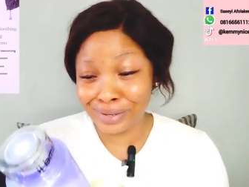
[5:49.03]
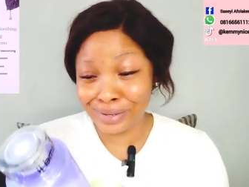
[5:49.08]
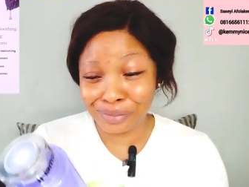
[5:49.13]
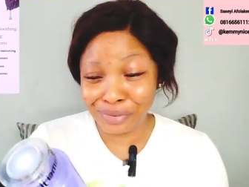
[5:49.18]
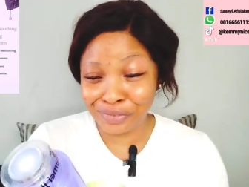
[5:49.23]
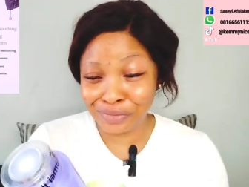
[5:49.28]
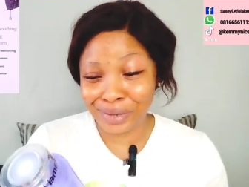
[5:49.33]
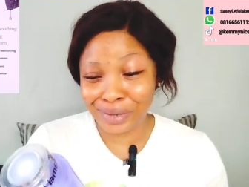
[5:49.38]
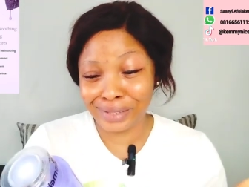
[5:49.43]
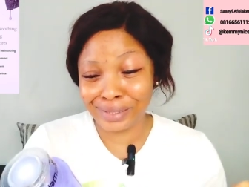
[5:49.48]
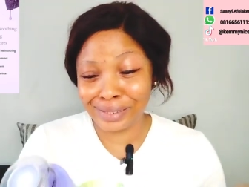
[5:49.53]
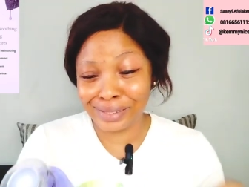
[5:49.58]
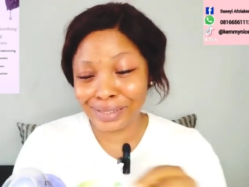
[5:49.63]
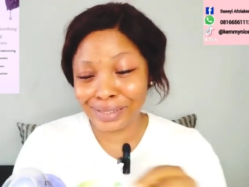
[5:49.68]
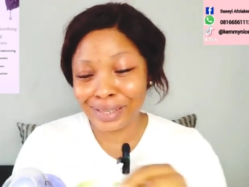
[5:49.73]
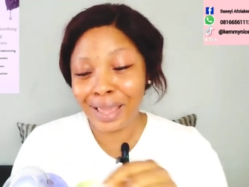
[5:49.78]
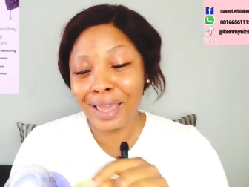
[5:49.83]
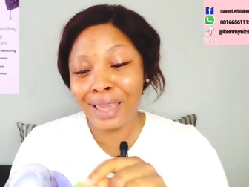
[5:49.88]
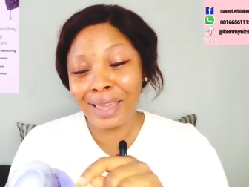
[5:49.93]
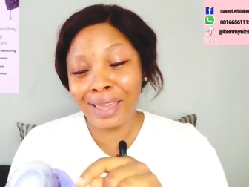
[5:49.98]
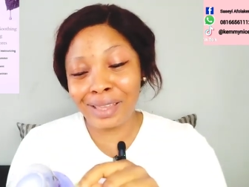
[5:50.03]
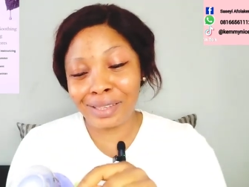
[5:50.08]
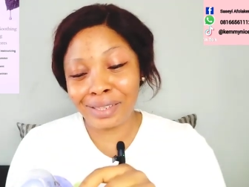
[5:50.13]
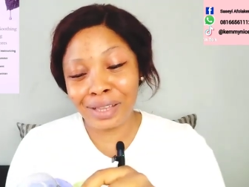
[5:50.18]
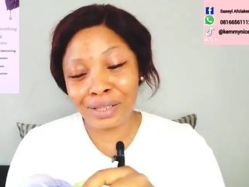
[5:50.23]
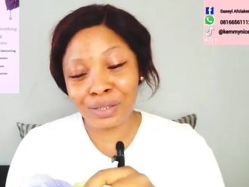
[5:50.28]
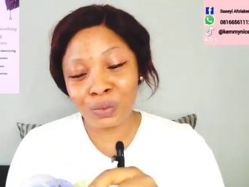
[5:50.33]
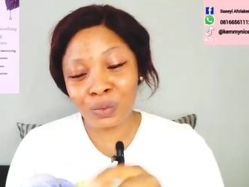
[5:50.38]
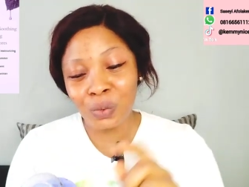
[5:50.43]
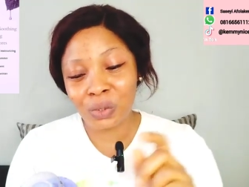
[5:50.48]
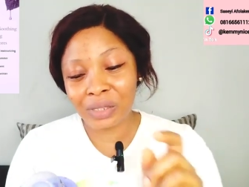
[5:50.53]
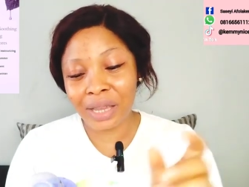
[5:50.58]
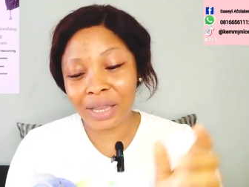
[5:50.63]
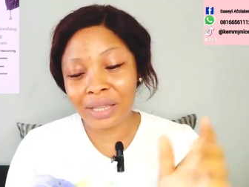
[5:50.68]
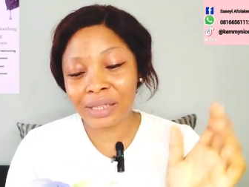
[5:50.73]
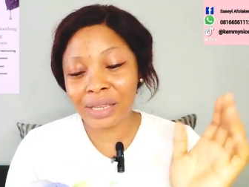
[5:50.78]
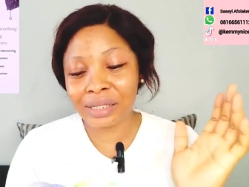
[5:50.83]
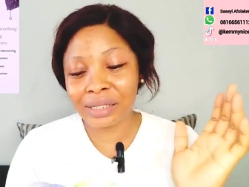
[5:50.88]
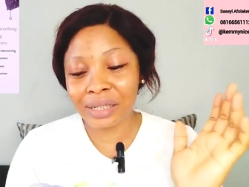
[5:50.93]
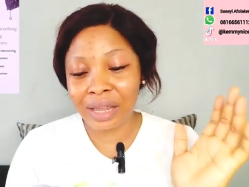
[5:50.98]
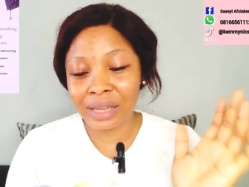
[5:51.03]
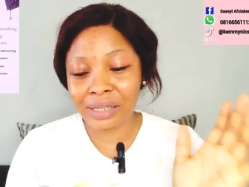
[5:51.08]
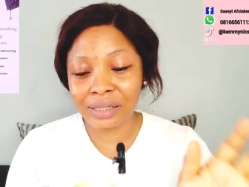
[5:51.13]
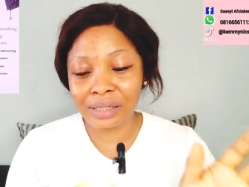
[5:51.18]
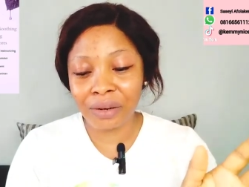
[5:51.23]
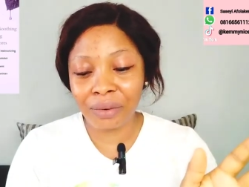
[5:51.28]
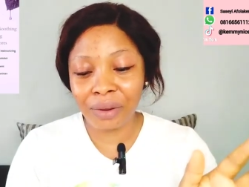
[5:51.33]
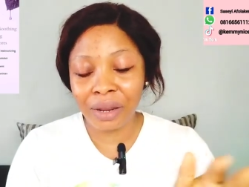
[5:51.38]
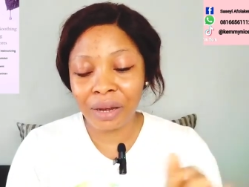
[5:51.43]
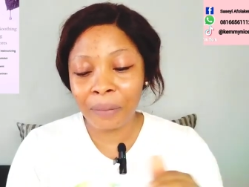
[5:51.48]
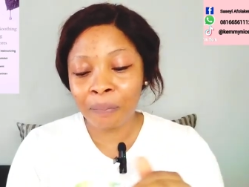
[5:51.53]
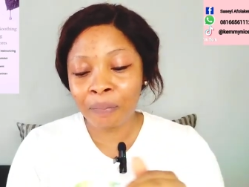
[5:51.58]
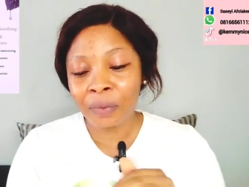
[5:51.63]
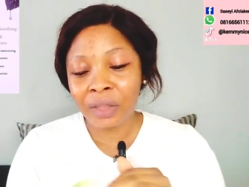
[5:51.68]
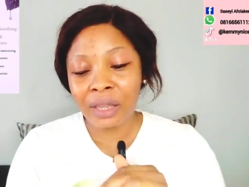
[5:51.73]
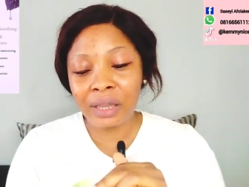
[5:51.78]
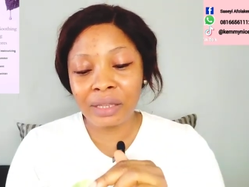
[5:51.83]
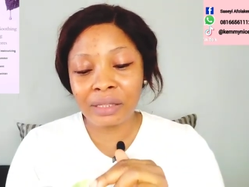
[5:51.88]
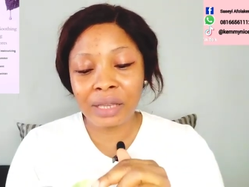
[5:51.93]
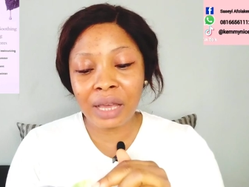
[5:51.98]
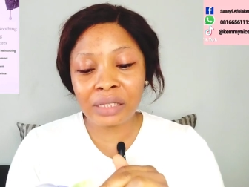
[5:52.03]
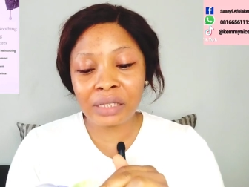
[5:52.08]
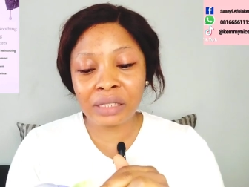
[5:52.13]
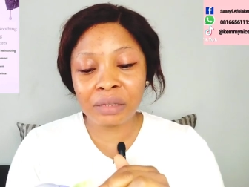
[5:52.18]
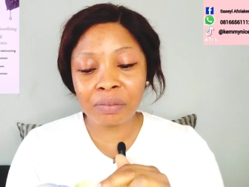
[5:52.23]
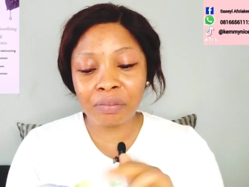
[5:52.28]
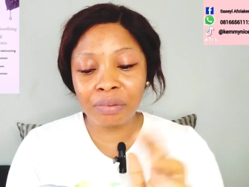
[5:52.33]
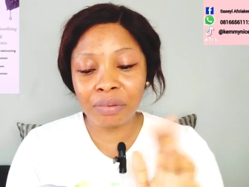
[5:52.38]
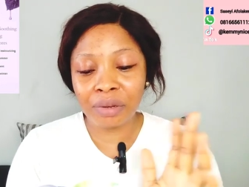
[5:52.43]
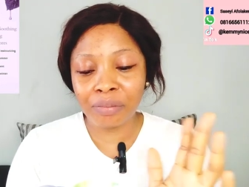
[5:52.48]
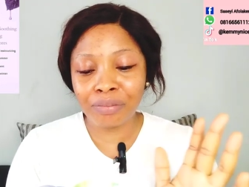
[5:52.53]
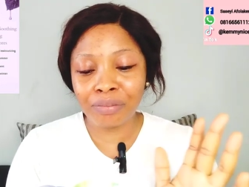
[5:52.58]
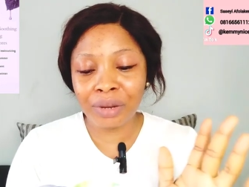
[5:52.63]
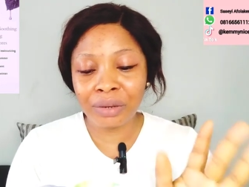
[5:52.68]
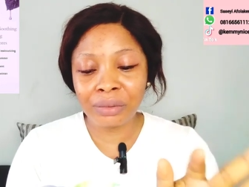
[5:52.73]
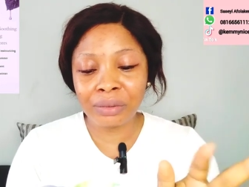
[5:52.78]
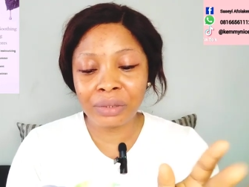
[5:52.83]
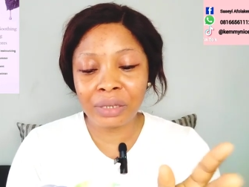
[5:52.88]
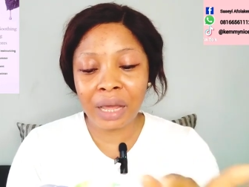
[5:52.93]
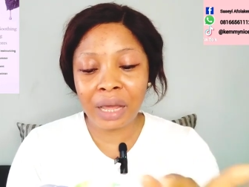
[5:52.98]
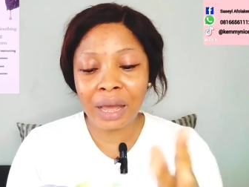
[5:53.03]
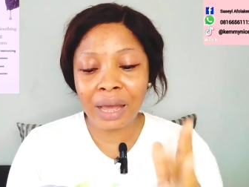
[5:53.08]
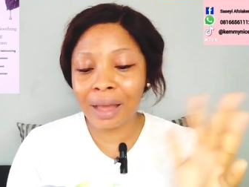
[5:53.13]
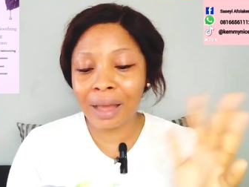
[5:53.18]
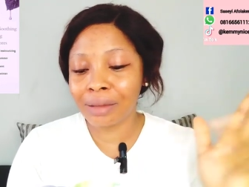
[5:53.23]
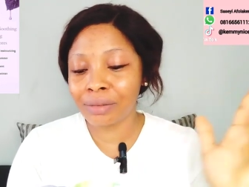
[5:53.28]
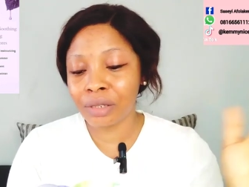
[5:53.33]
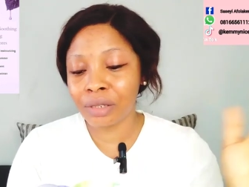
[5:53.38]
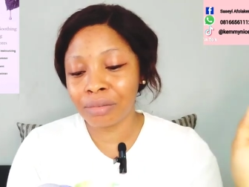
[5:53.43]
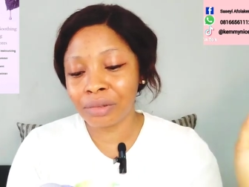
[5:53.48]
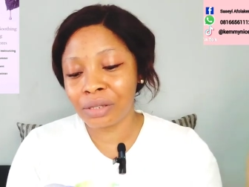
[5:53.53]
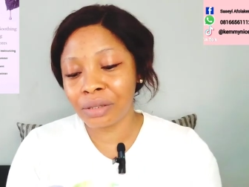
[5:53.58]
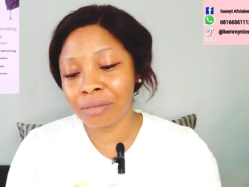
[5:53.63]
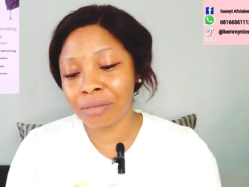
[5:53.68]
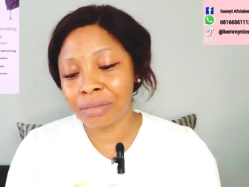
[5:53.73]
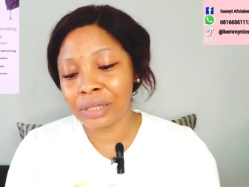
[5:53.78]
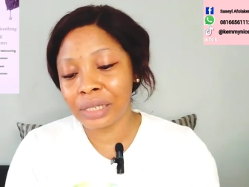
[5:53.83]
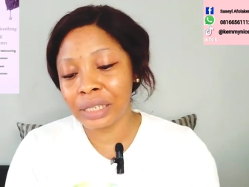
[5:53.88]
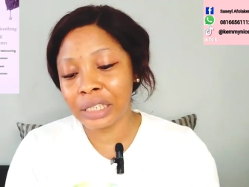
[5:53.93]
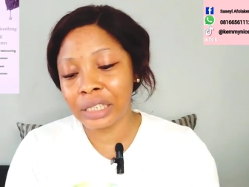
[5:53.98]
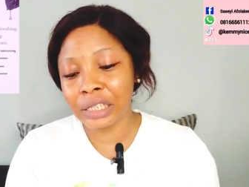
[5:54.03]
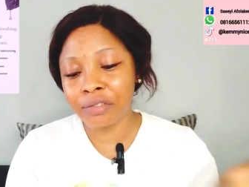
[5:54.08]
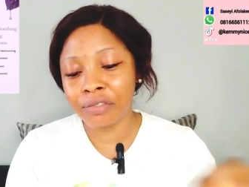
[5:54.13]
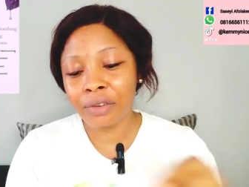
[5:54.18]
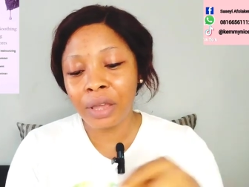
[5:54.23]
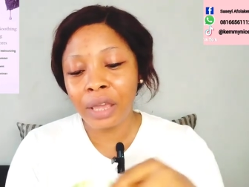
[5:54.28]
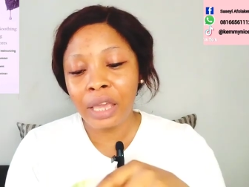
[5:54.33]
remove my teeth. It has water. It has glycerin. It has perilla something something leaf.